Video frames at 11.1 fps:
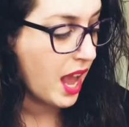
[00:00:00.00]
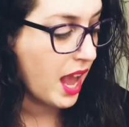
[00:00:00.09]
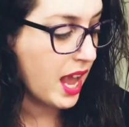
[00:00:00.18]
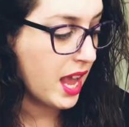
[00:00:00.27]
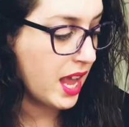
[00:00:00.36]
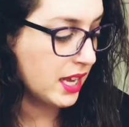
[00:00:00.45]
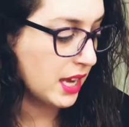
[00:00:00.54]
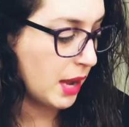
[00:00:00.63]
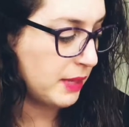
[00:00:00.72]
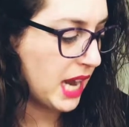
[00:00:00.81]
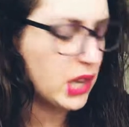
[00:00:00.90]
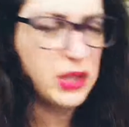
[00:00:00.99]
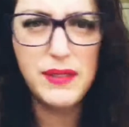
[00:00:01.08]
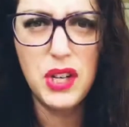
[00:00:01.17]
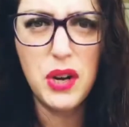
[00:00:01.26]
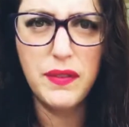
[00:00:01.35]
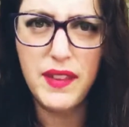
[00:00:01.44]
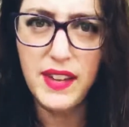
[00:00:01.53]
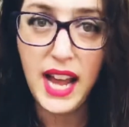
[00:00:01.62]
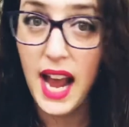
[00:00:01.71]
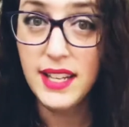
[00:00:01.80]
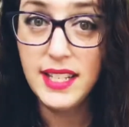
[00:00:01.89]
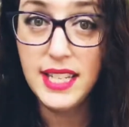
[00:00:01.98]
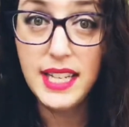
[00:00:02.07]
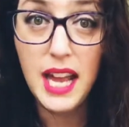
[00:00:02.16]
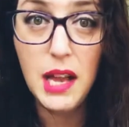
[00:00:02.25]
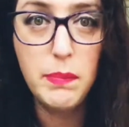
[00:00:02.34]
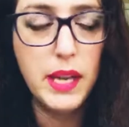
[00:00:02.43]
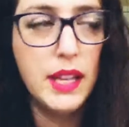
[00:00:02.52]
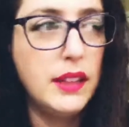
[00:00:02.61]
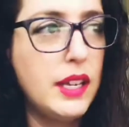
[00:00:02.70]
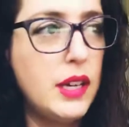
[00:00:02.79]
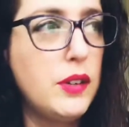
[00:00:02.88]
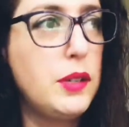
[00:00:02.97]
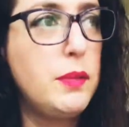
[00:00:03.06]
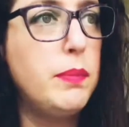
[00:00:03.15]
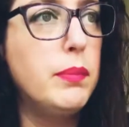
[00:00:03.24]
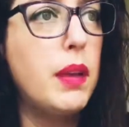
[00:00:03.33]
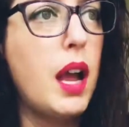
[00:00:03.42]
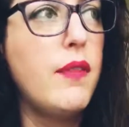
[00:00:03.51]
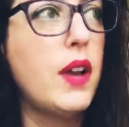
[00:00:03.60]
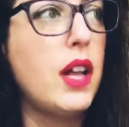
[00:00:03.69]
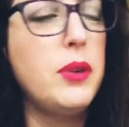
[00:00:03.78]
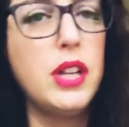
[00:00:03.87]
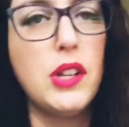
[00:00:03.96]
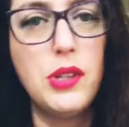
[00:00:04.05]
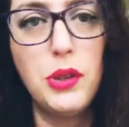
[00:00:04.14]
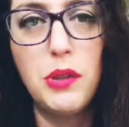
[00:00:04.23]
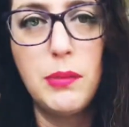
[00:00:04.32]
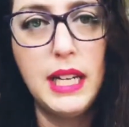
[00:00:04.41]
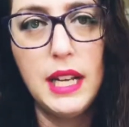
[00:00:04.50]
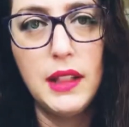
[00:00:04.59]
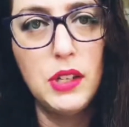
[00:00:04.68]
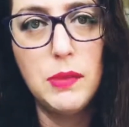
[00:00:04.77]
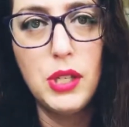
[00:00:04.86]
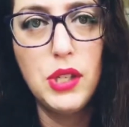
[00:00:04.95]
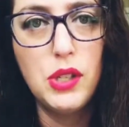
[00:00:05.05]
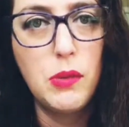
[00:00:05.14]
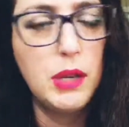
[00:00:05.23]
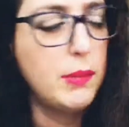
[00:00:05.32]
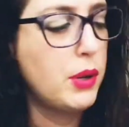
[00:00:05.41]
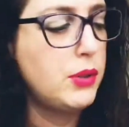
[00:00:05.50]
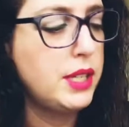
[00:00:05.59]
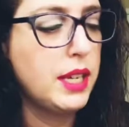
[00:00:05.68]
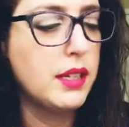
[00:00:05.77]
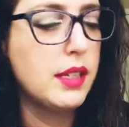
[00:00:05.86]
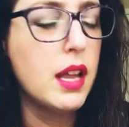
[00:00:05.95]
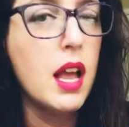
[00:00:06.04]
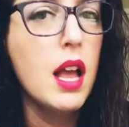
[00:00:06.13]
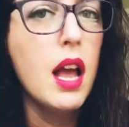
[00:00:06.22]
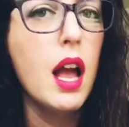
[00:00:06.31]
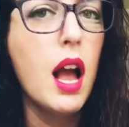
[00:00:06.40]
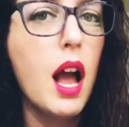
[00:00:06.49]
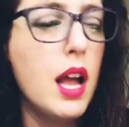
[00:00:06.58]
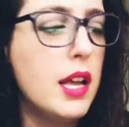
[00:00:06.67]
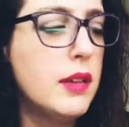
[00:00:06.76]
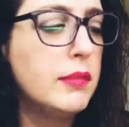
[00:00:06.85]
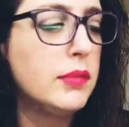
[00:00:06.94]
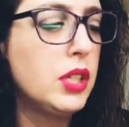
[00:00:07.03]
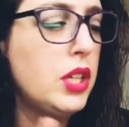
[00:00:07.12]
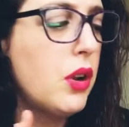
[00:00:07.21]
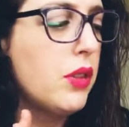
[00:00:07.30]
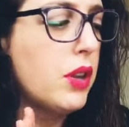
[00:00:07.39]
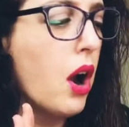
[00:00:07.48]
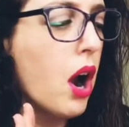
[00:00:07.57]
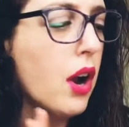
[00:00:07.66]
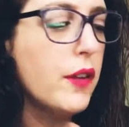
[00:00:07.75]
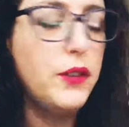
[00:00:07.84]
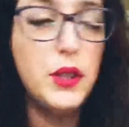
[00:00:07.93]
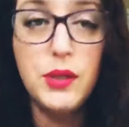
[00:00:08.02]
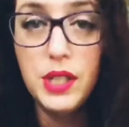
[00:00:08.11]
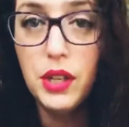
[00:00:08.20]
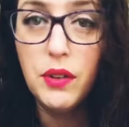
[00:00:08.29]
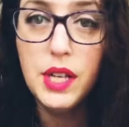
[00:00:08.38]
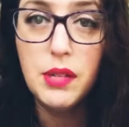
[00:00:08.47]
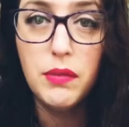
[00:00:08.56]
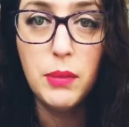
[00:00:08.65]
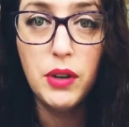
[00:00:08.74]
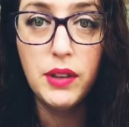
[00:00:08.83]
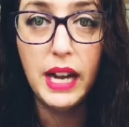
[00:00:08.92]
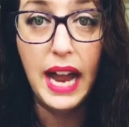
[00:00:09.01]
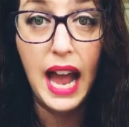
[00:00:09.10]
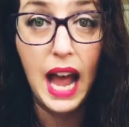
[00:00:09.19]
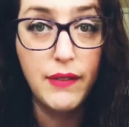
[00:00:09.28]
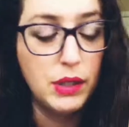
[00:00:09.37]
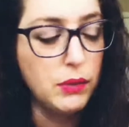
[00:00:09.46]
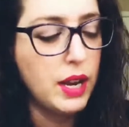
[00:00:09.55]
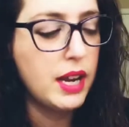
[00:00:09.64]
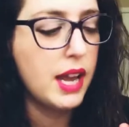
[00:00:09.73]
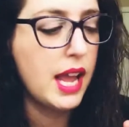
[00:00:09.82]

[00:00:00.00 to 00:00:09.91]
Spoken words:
And I don't even know if they've cast it yet, but I follow it on social media, and there's been so many postings. There are a few series from her that I haven't read.